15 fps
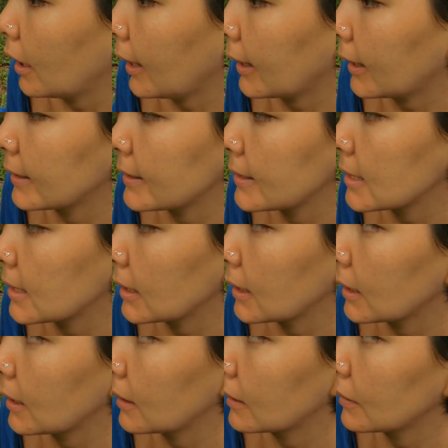And
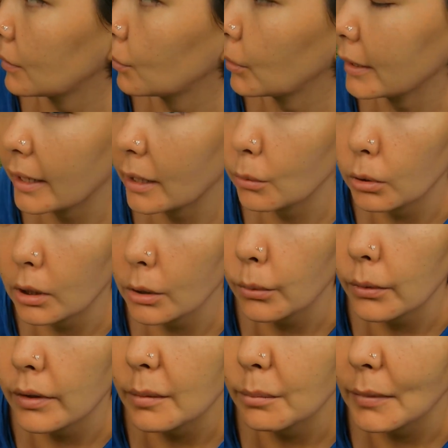the way I
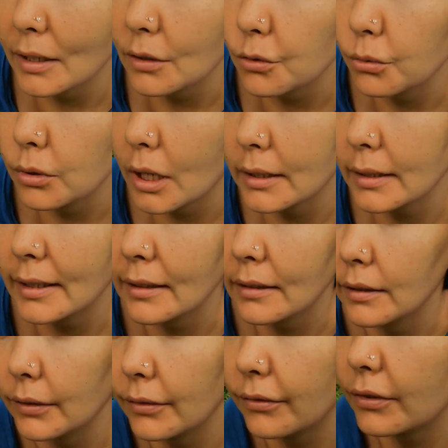work with them, I do not
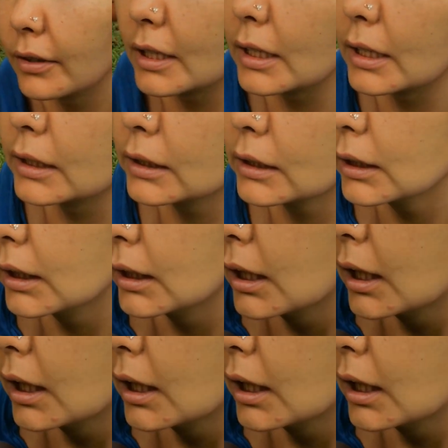interfere.